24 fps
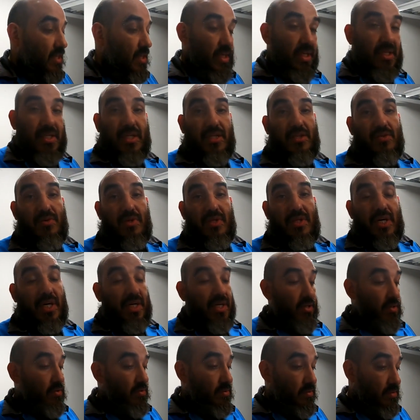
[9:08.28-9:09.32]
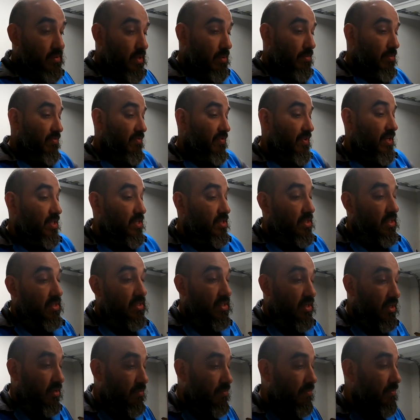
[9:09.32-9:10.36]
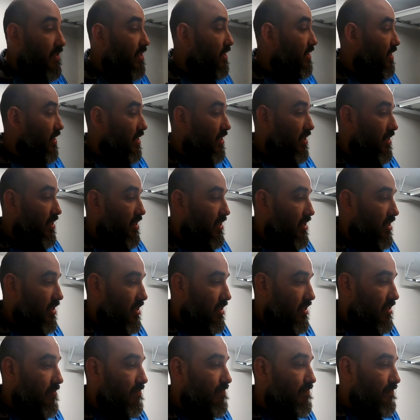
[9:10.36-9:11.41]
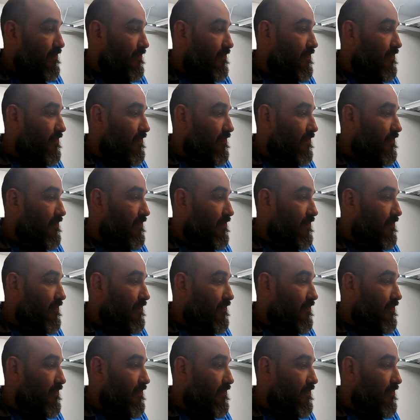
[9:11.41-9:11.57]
let's get to the dyno. Let me finish this up and then. Uh,